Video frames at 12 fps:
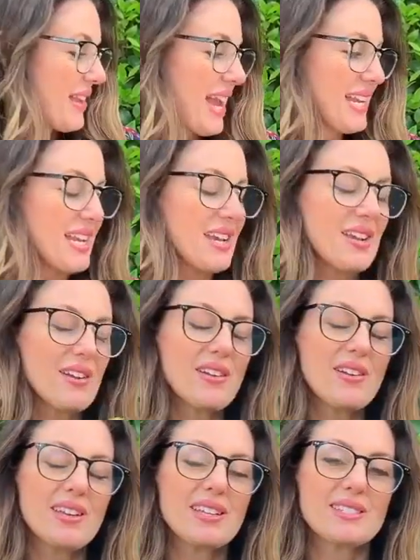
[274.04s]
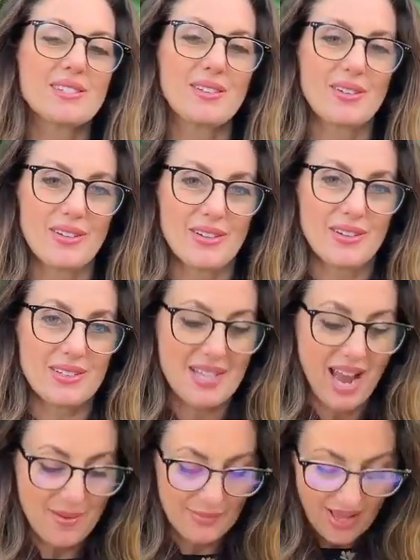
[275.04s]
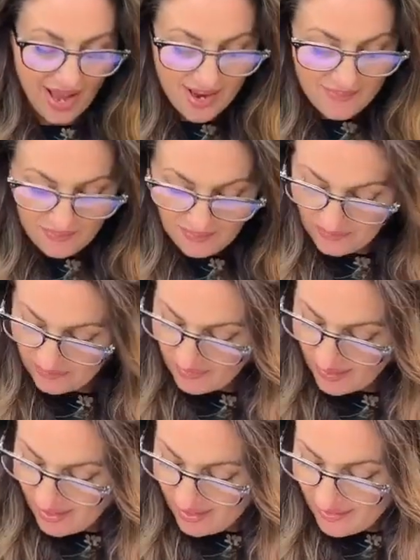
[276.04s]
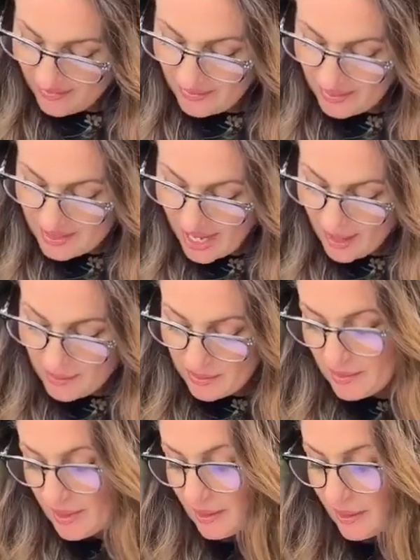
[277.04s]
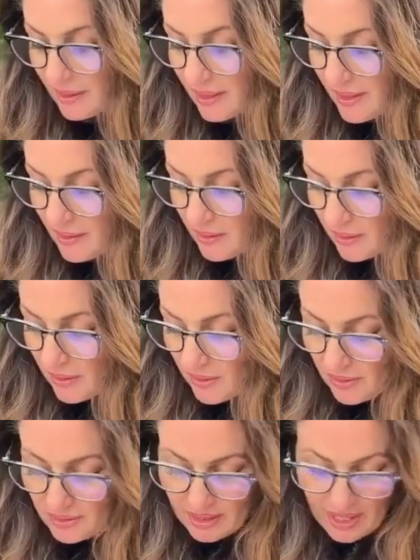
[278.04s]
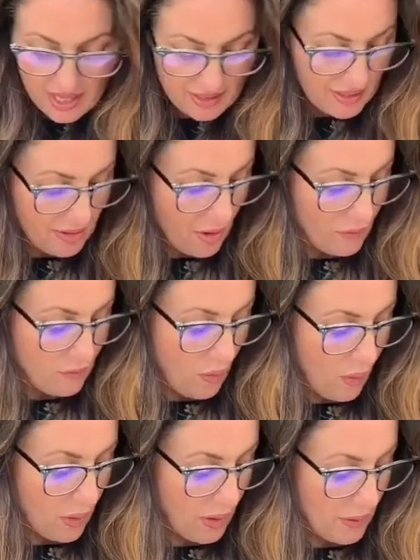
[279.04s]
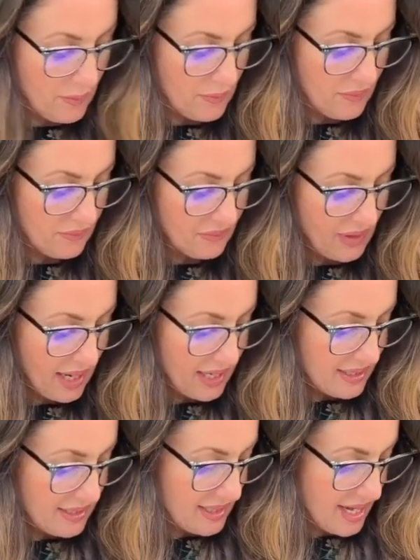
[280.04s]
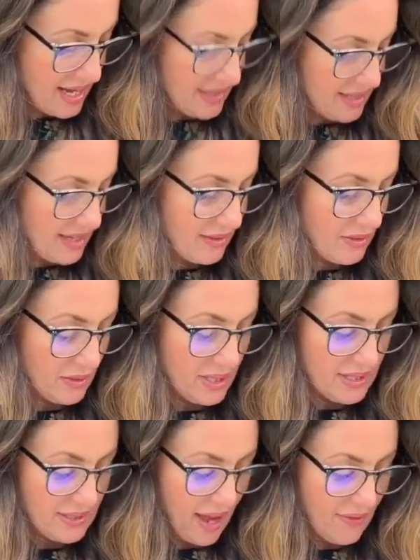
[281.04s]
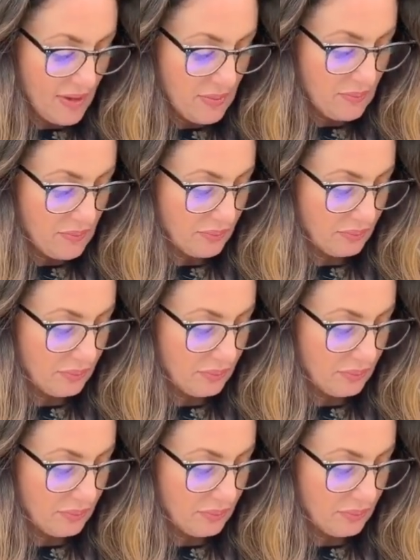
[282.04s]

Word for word: And here is her timeline. From the time she was a little girl in 1904 to 1937.